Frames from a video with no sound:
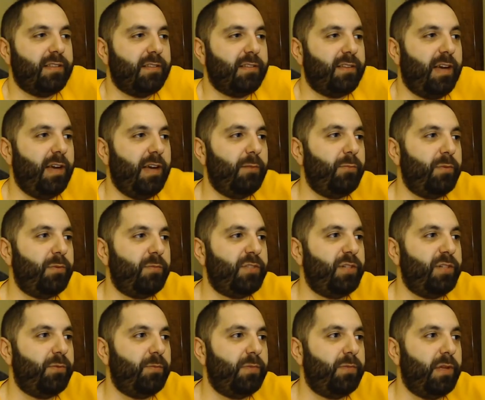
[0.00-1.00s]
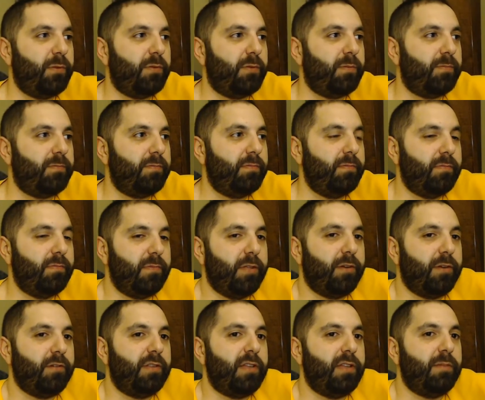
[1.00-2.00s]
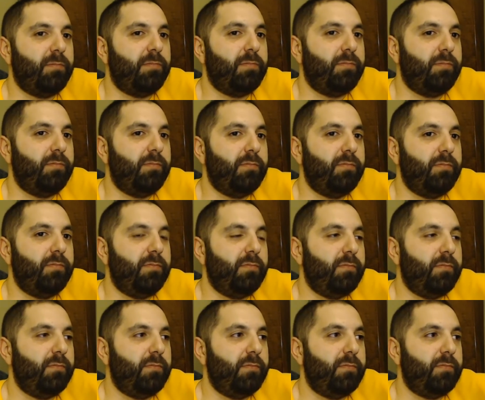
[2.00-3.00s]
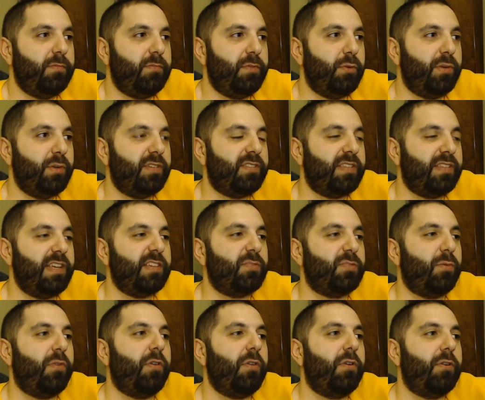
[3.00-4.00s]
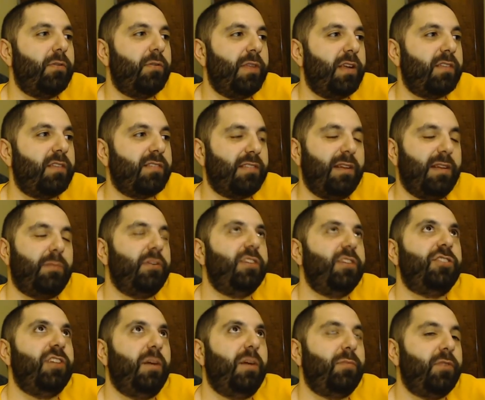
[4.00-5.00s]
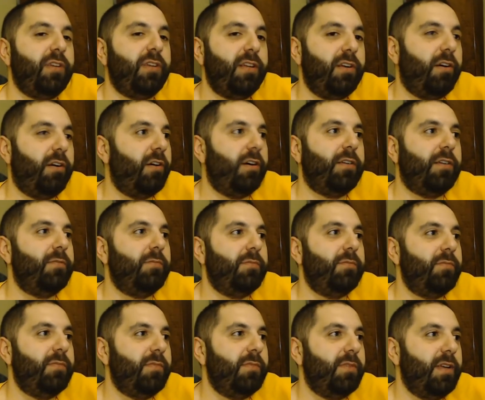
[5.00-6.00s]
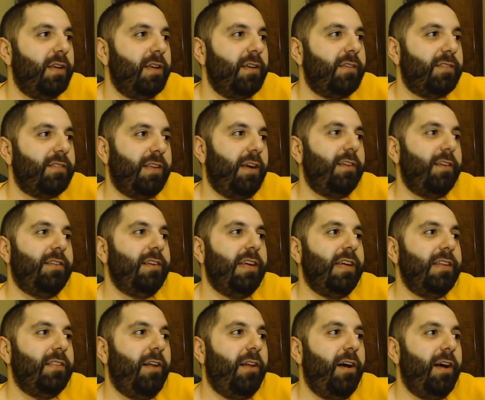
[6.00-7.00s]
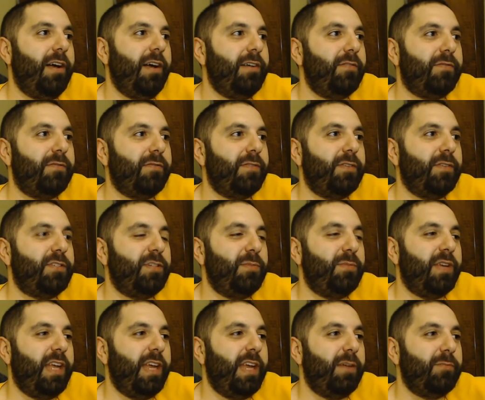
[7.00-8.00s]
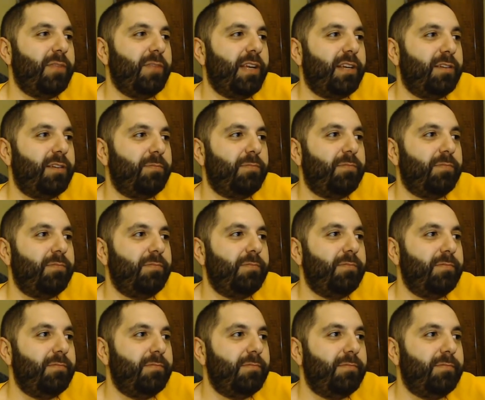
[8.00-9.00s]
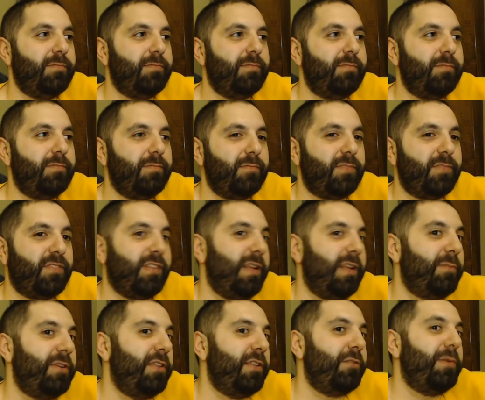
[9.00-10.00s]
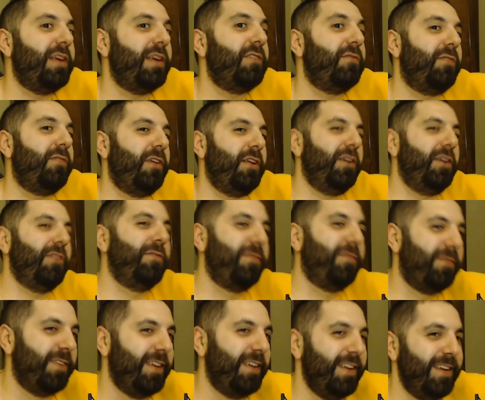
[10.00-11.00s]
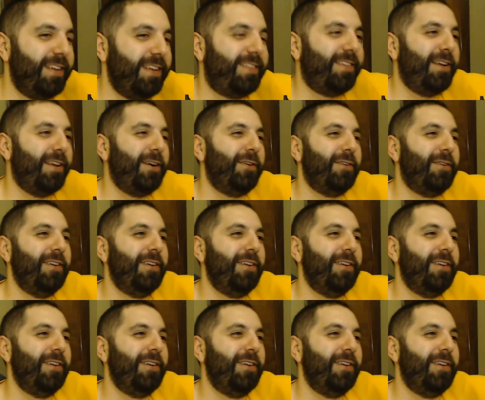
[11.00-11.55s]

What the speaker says: the time they were literally doing skits with her, like Celebrity Jeopardy on Saturday Night Live. She became like a celebrity they were making fun of. So,